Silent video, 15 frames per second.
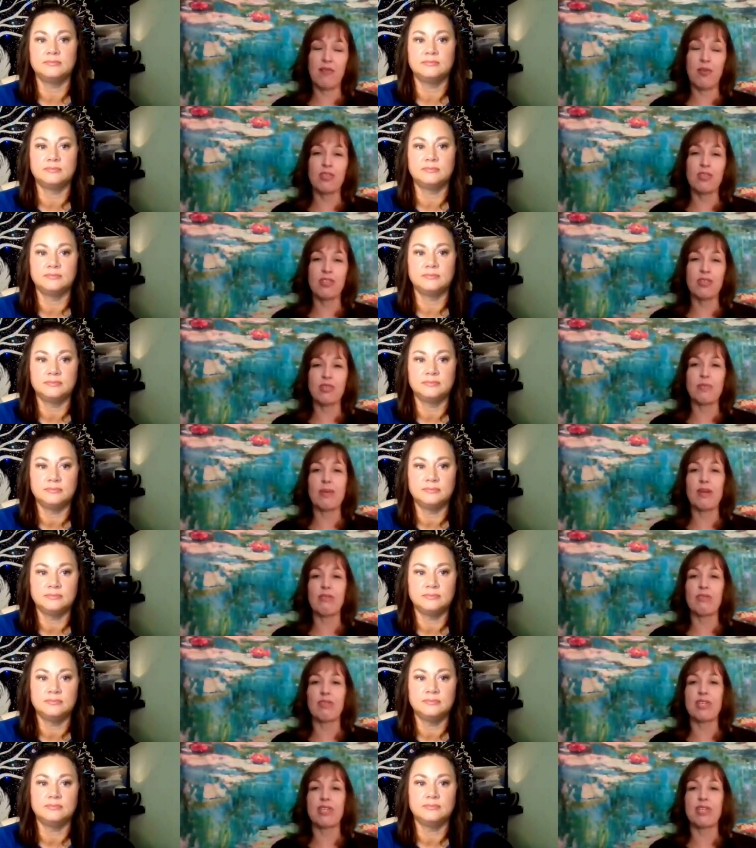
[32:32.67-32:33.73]
Speaker 1: enforce those
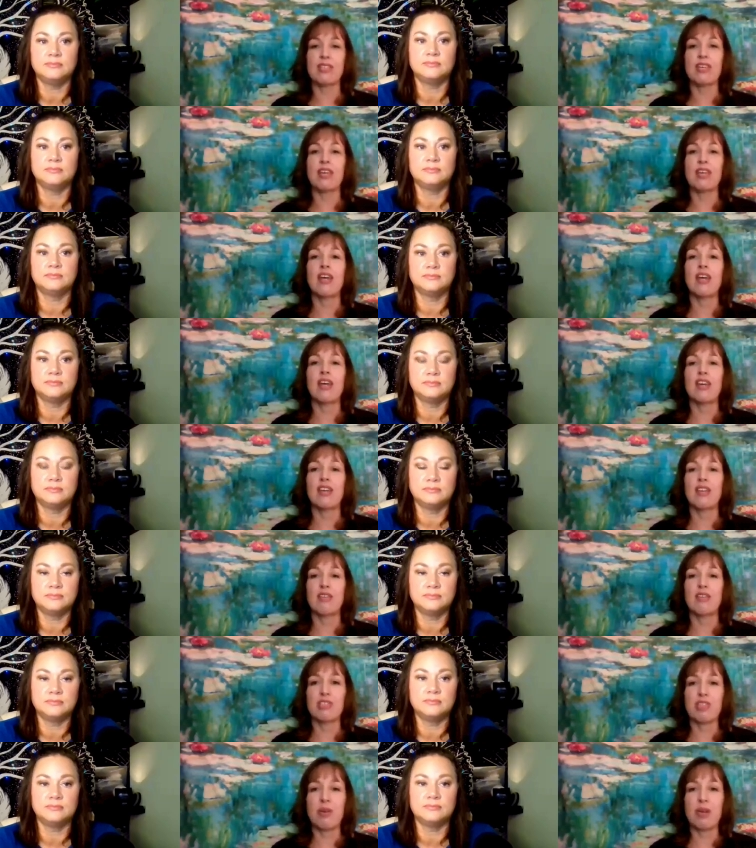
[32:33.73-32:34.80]
boundaries
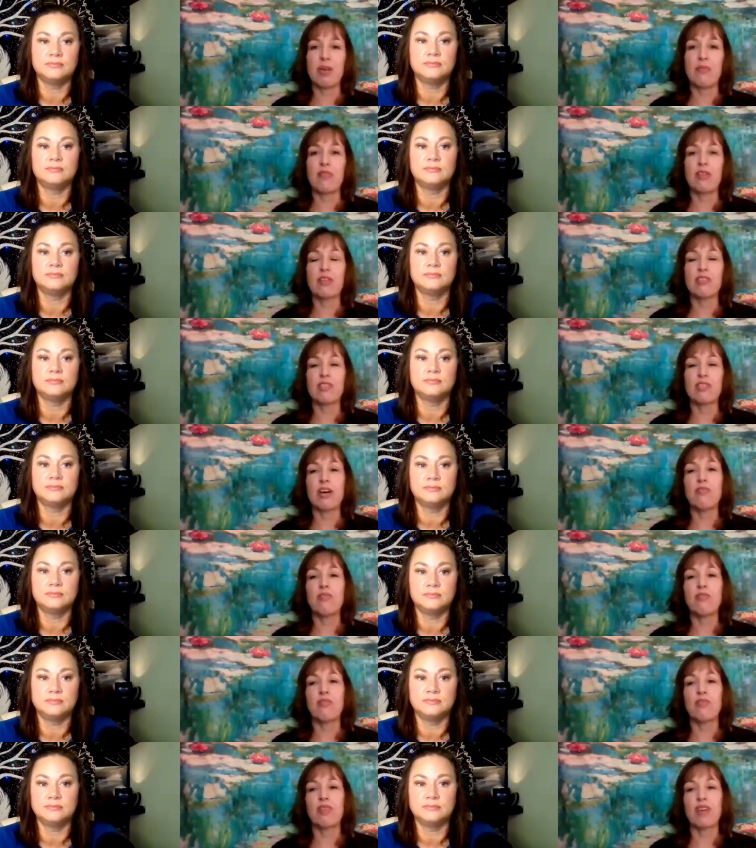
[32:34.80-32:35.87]
you're showing up for
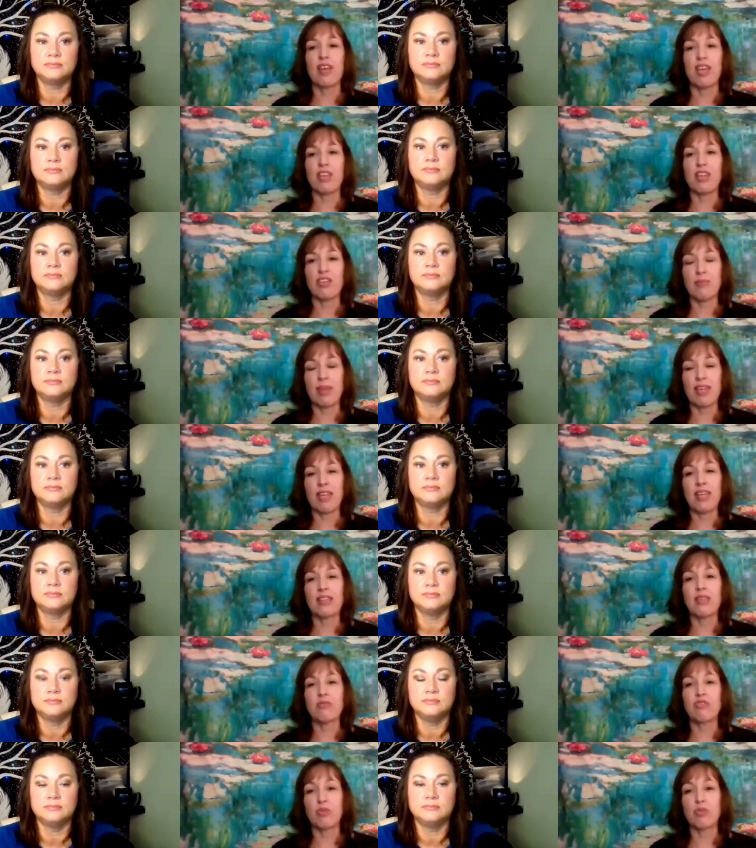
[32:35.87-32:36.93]
yourself and you're
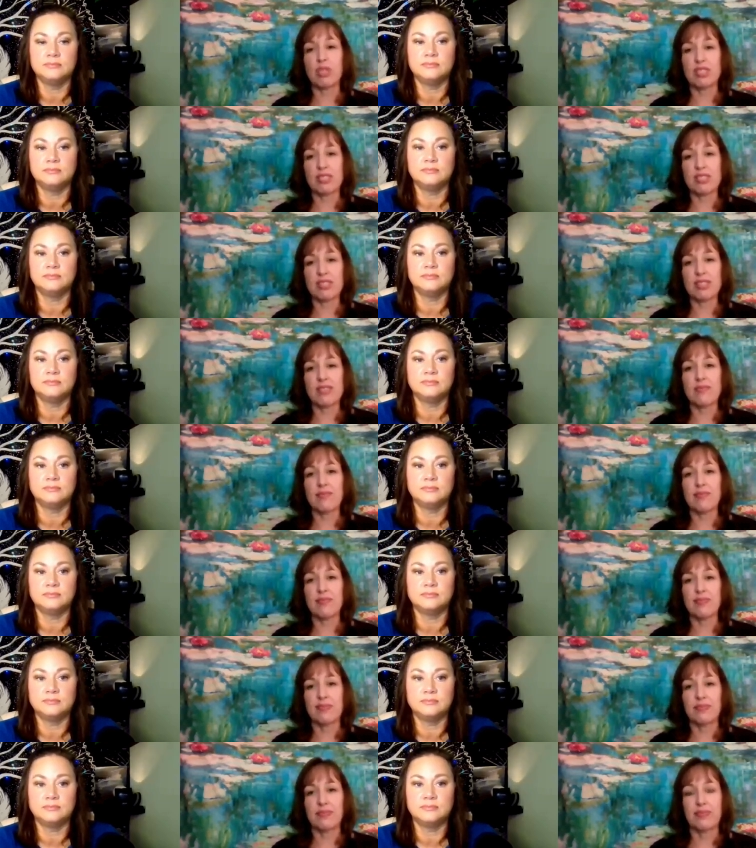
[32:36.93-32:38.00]
making those choices
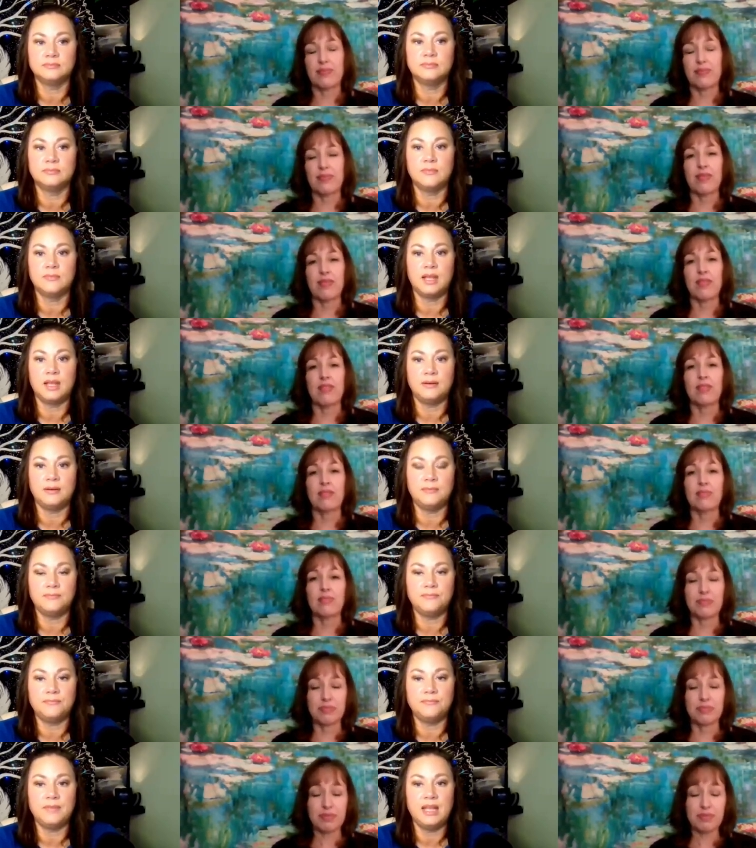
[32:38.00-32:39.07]
Speaker 2: yeah
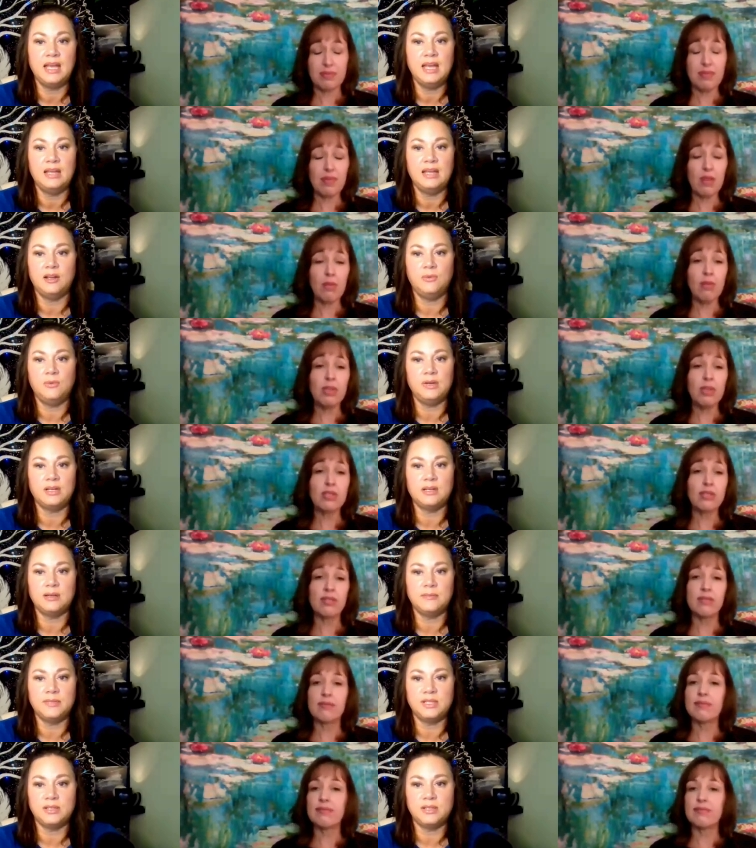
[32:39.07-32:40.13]
no one
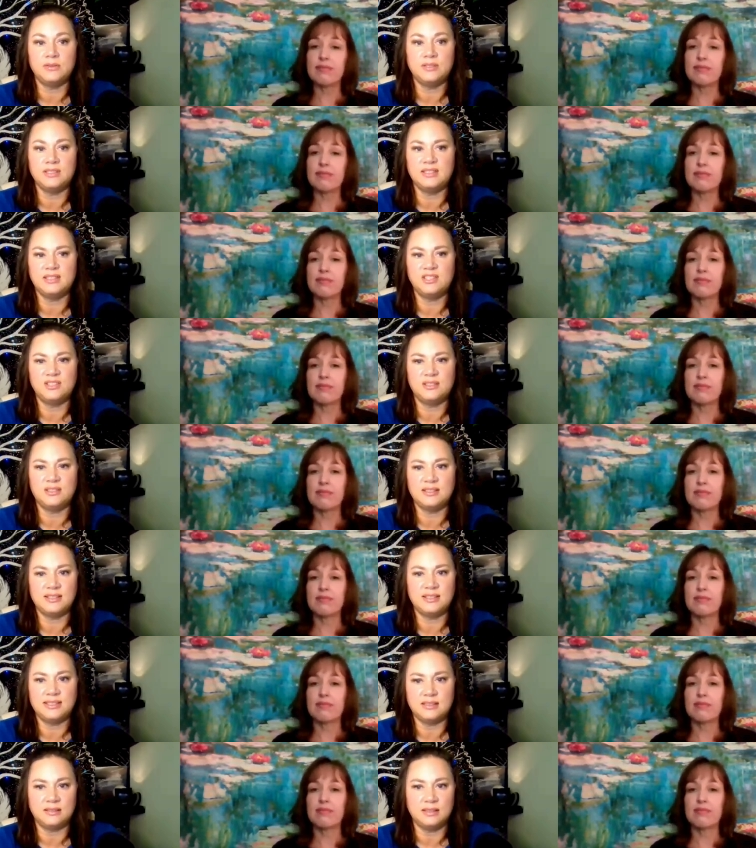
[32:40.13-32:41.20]
comes to those decisions
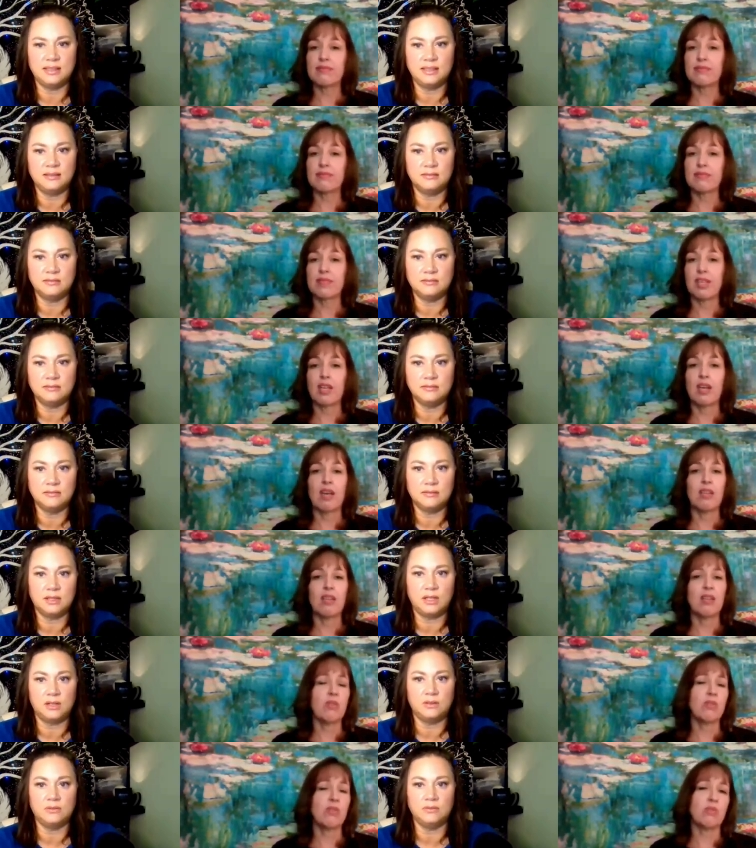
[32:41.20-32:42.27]
easily
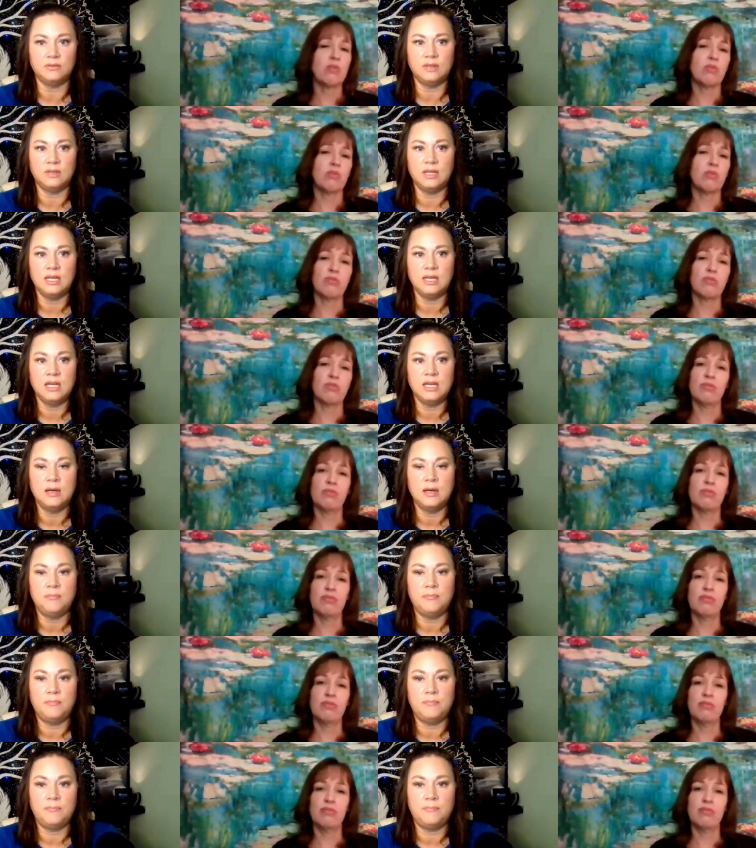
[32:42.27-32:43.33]
you know no.
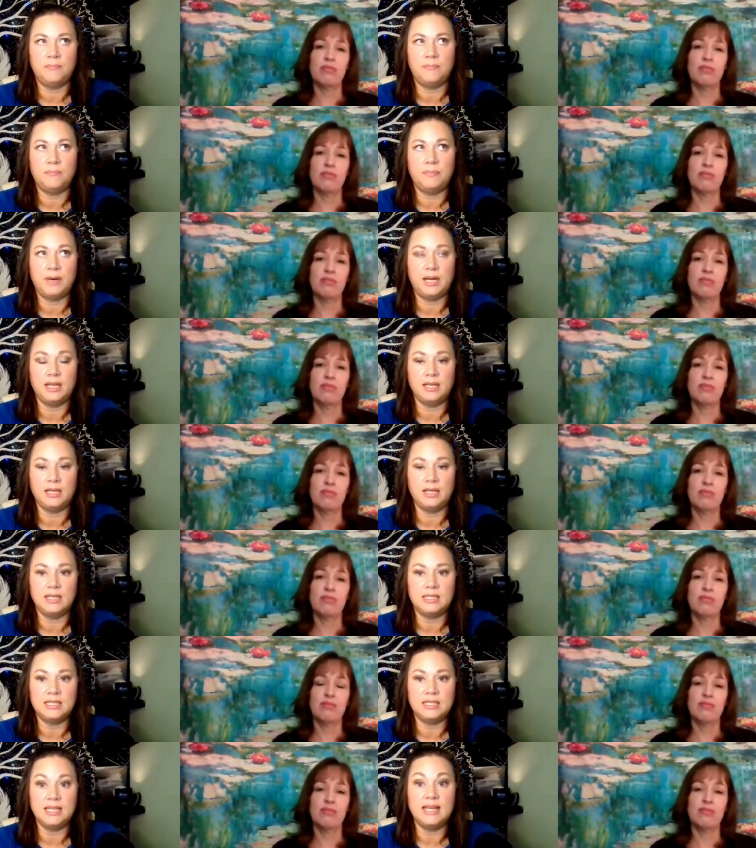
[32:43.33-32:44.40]
but
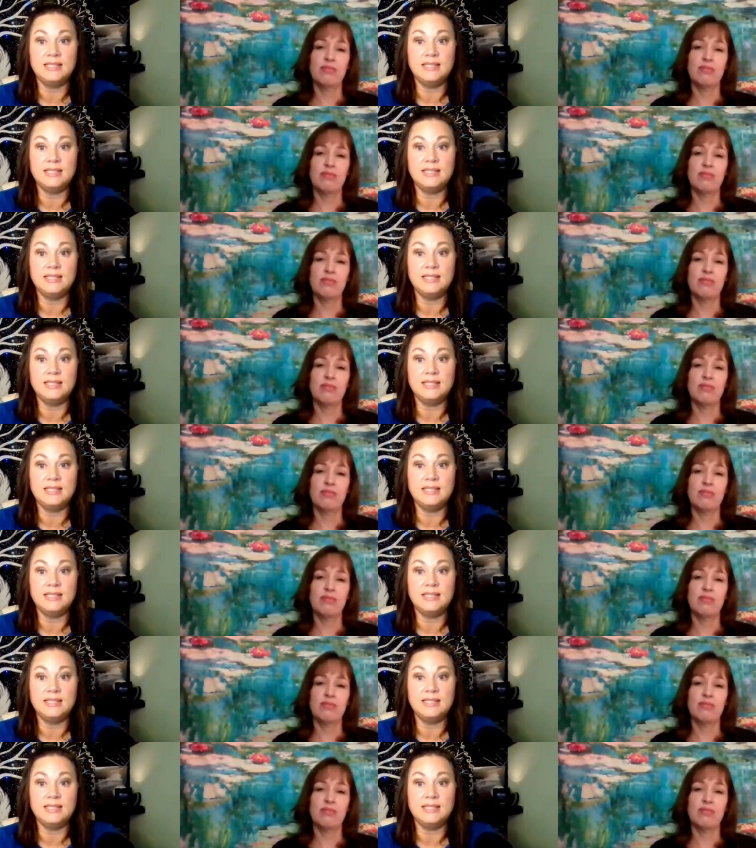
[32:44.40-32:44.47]
it's